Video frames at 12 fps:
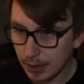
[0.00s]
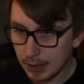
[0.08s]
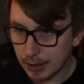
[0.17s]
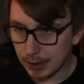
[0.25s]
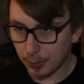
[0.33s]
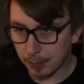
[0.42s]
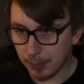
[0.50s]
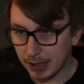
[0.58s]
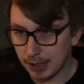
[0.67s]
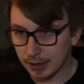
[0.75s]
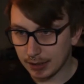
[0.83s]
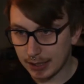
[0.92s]
It would appear
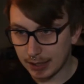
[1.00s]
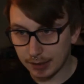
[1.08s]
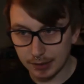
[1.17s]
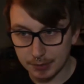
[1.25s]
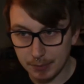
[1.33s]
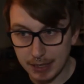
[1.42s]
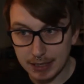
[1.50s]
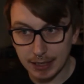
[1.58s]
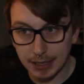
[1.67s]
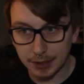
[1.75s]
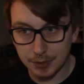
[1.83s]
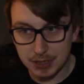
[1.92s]
that Hannah had made an
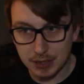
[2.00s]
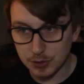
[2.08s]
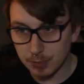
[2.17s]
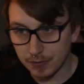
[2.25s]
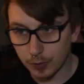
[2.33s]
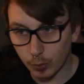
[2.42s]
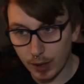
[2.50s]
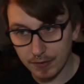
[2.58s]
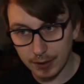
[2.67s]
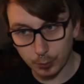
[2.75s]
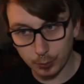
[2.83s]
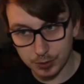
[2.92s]
accusation before. Whether that
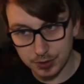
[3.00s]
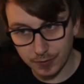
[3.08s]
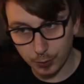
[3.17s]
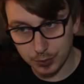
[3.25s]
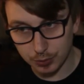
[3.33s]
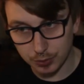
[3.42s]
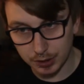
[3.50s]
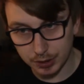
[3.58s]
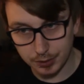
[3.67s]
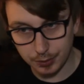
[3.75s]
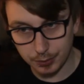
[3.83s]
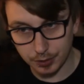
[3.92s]
one was false or not, I
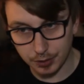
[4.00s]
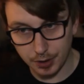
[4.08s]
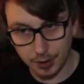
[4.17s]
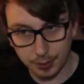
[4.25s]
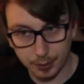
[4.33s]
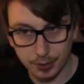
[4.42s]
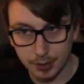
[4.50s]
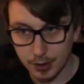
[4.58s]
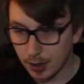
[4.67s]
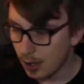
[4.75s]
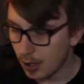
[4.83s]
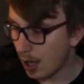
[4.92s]
do not know,
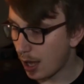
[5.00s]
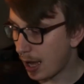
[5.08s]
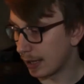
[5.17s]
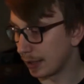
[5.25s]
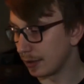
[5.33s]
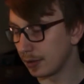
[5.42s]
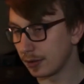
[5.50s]
and